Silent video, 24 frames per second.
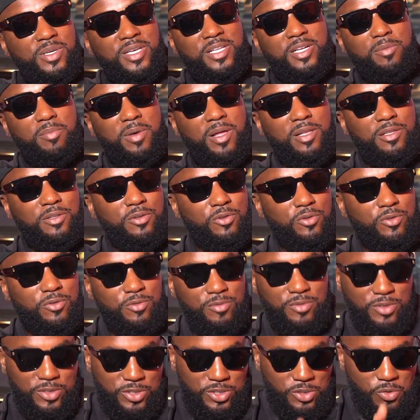being in my little
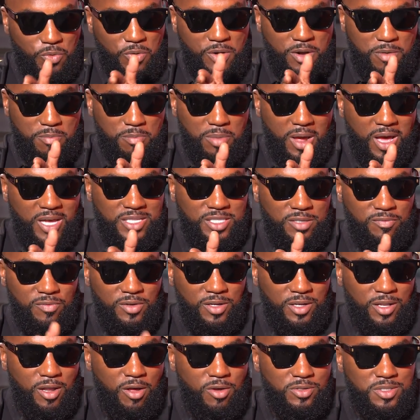square box of a
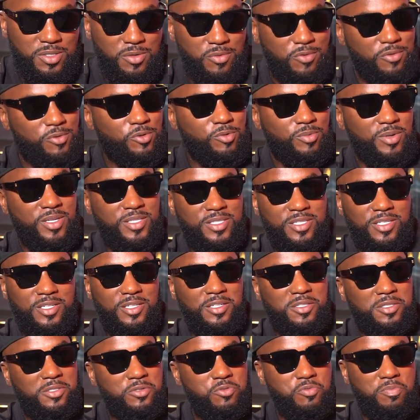closet room listening
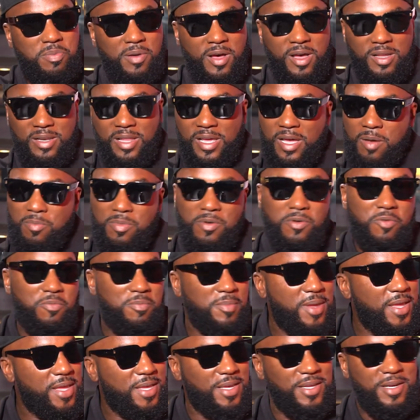to Tupac, like, I'm going to
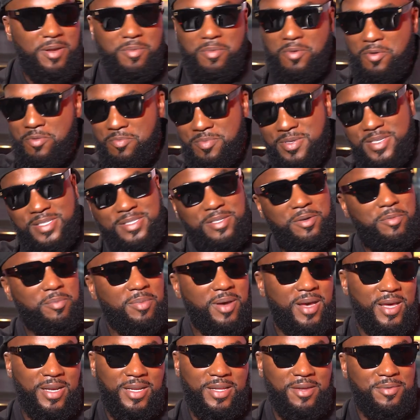make it. I'm going to be yeah.
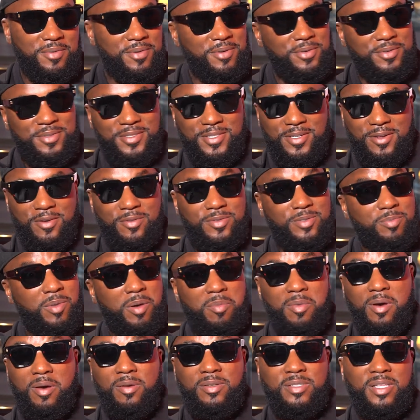somebody. I'm gonna, you know, to
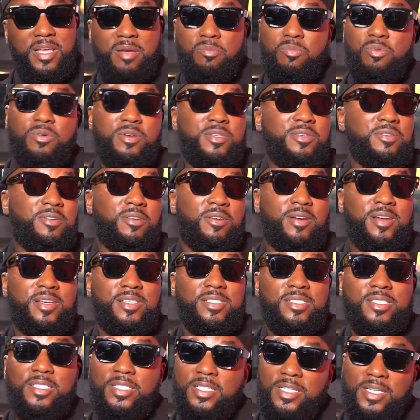my mom was like, boy, you crazy.